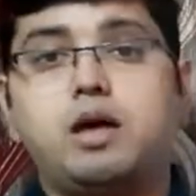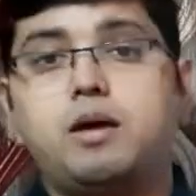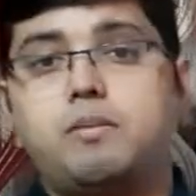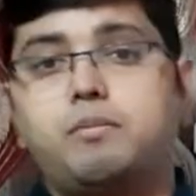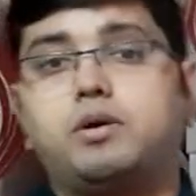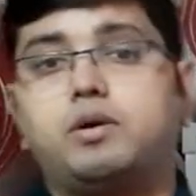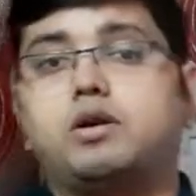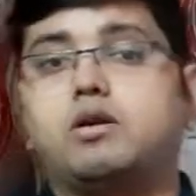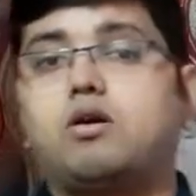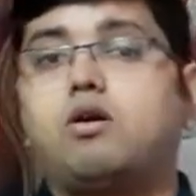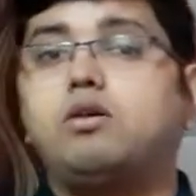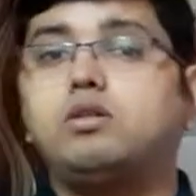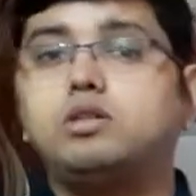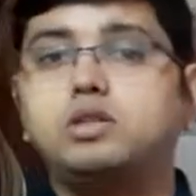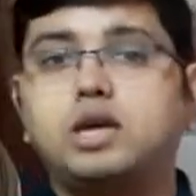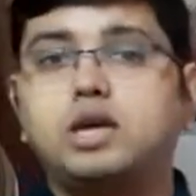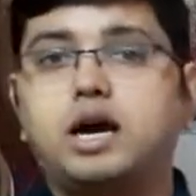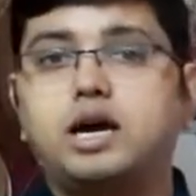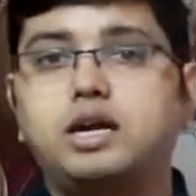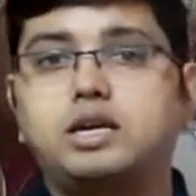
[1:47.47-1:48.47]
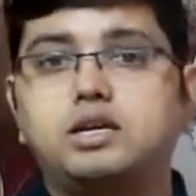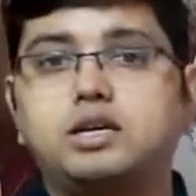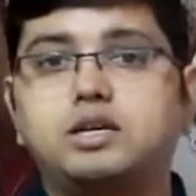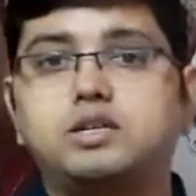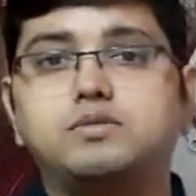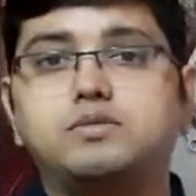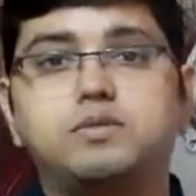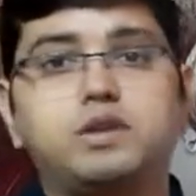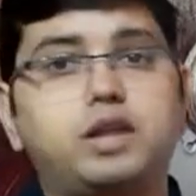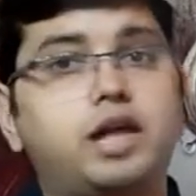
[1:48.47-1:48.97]
But all the
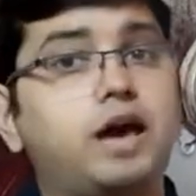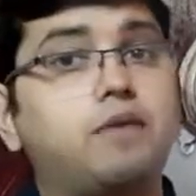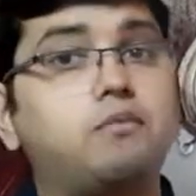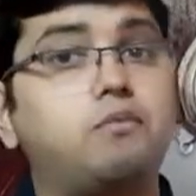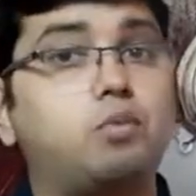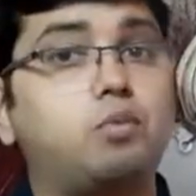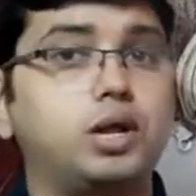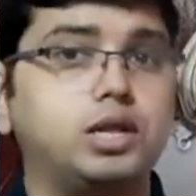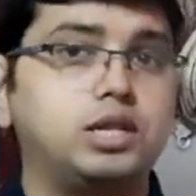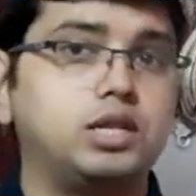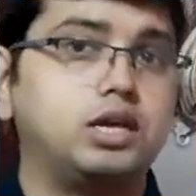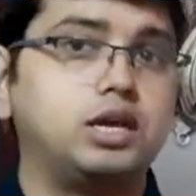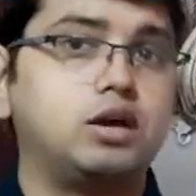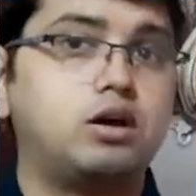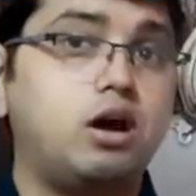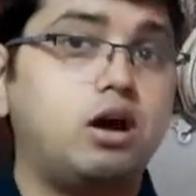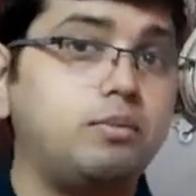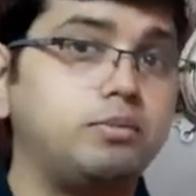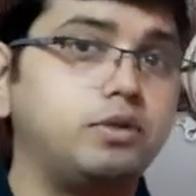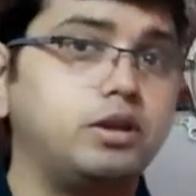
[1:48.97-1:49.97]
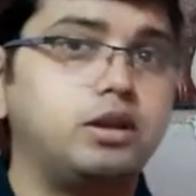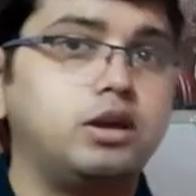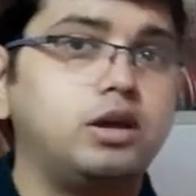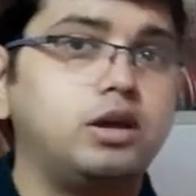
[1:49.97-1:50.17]
ideas will have one thing common.